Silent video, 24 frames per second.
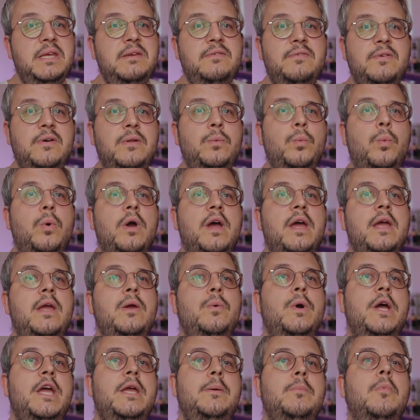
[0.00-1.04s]
even
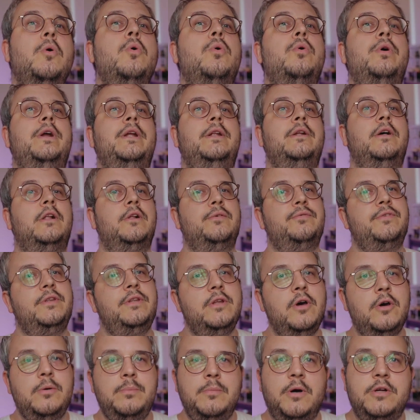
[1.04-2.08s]
way more in all of the
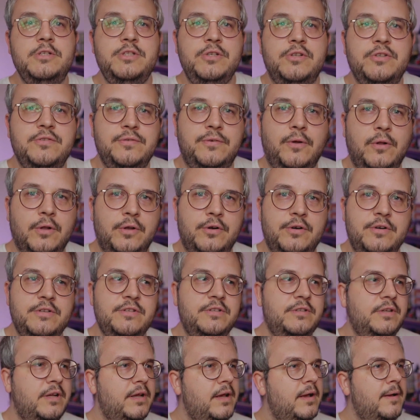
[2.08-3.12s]
node modules
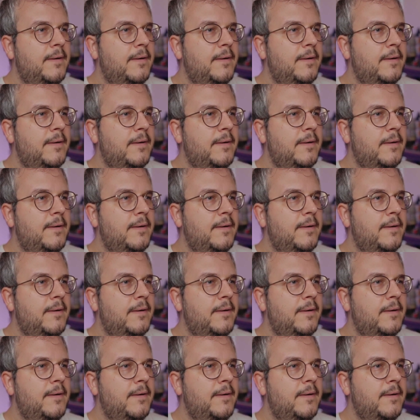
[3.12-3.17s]
folders.